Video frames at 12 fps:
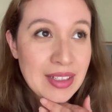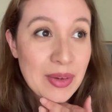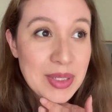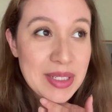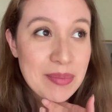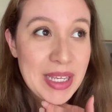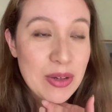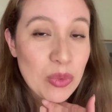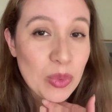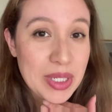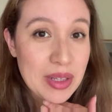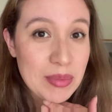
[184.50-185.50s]
Now I did make
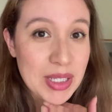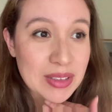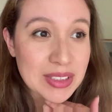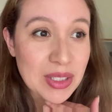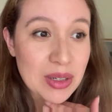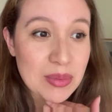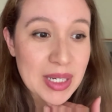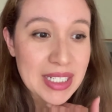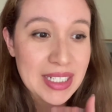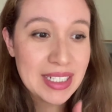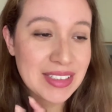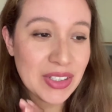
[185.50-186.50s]
one of the meals
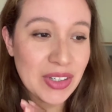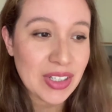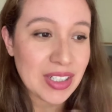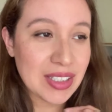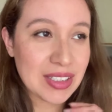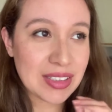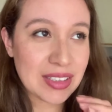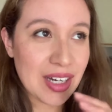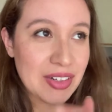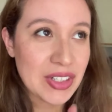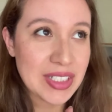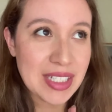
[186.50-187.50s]
already. It took
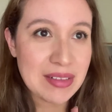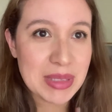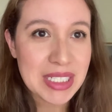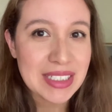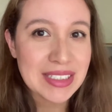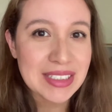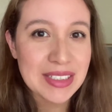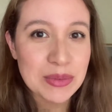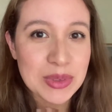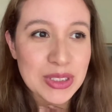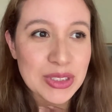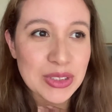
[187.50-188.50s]
under 10 minutes. It
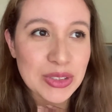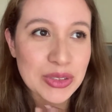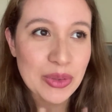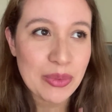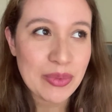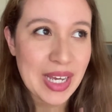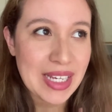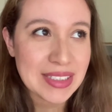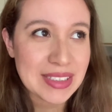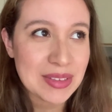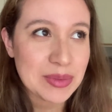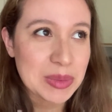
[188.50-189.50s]
was so
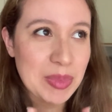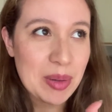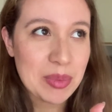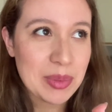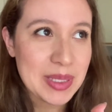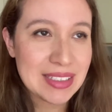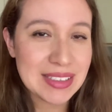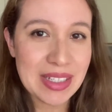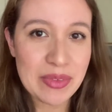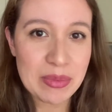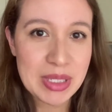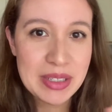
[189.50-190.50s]
fast. It was probably a
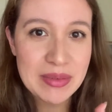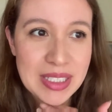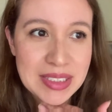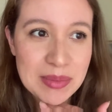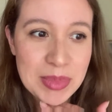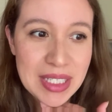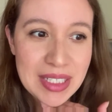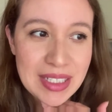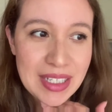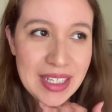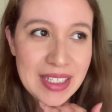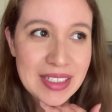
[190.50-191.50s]
seven minute
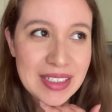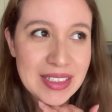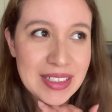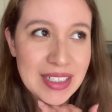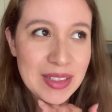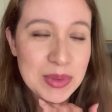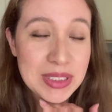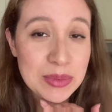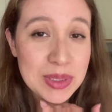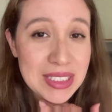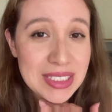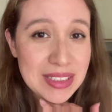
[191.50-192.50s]
recipe and it was
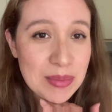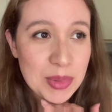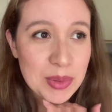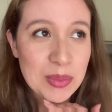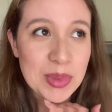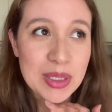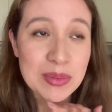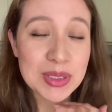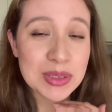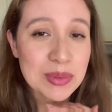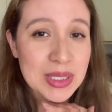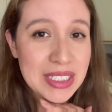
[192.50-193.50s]
really simple, but it
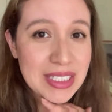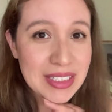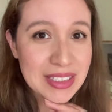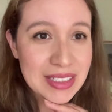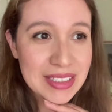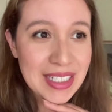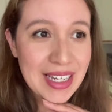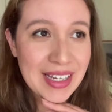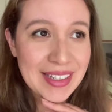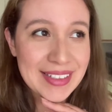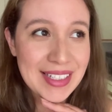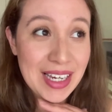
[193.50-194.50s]
was really good
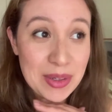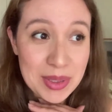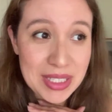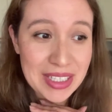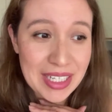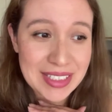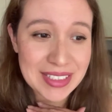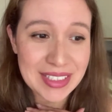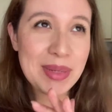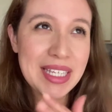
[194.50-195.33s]
and I really liked it.